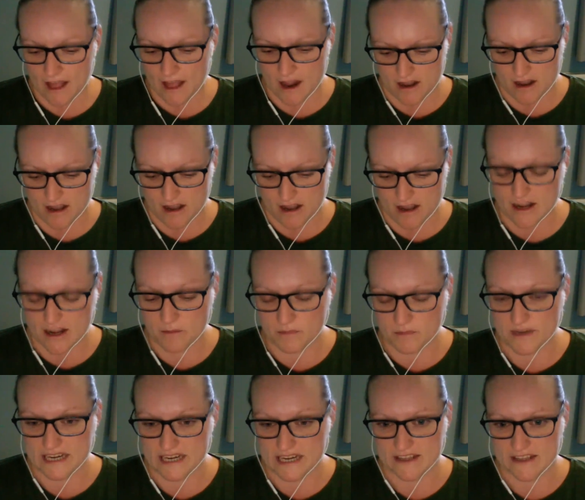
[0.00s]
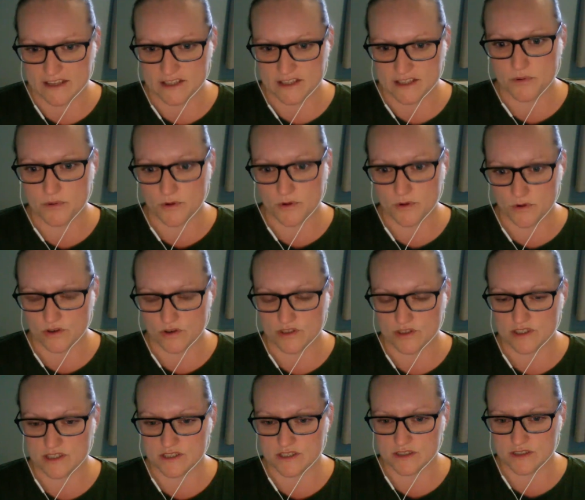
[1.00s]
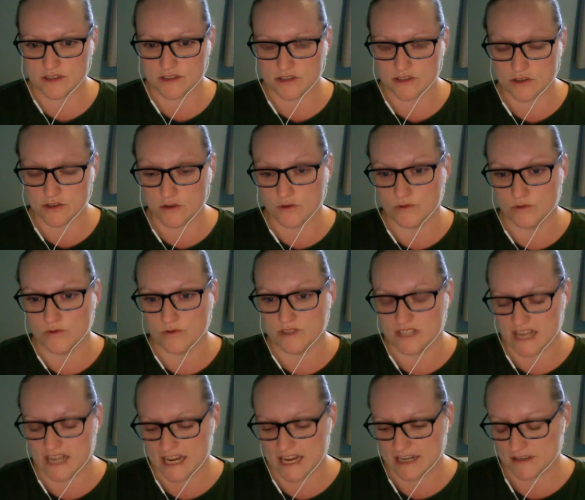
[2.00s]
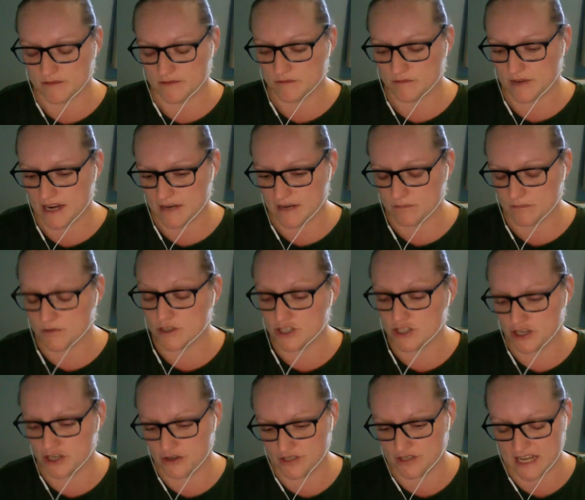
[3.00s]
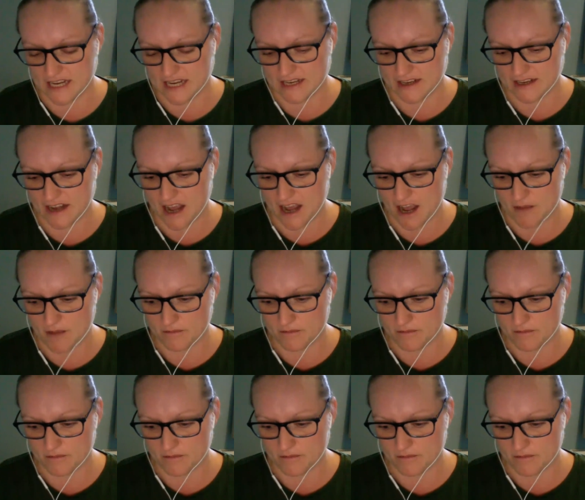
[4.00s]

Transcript: a company that supports schools in producing